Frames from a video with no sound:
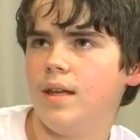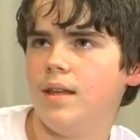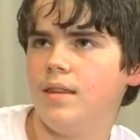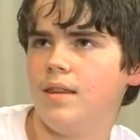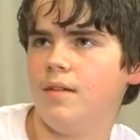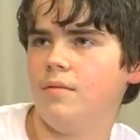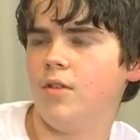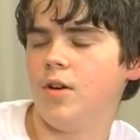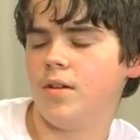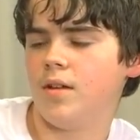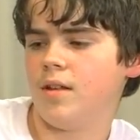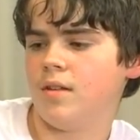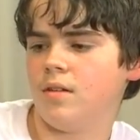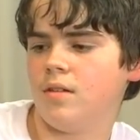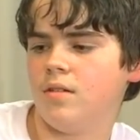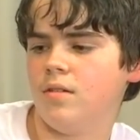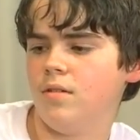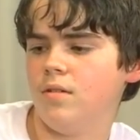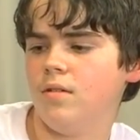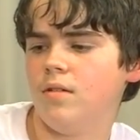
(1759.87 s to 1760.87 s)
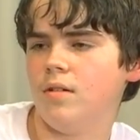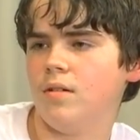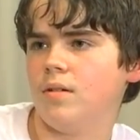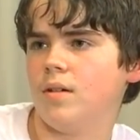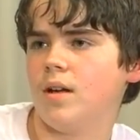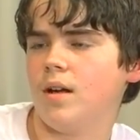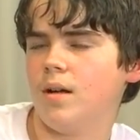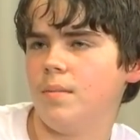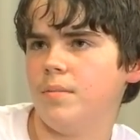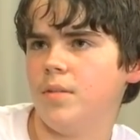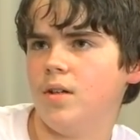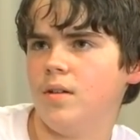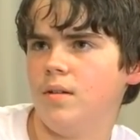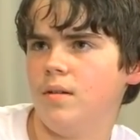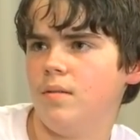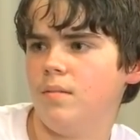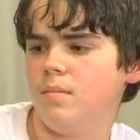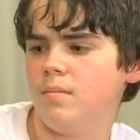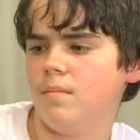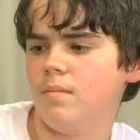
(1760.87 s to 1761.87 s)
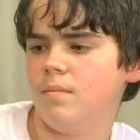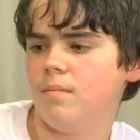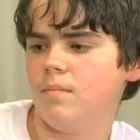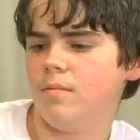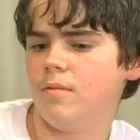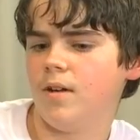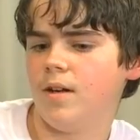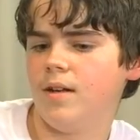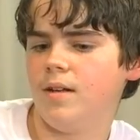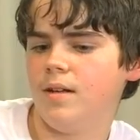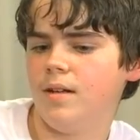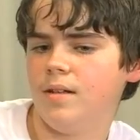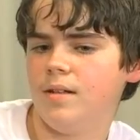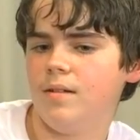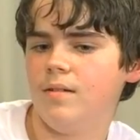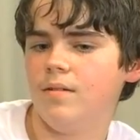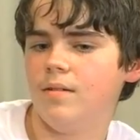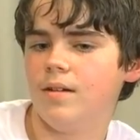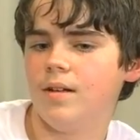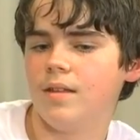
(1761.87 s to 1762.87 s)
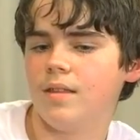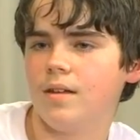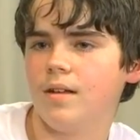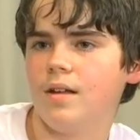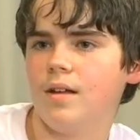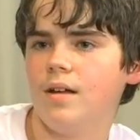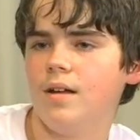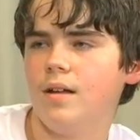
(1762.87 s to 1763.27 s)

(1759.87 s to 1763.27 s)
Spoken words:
they won't get sued or copyrighted or anything.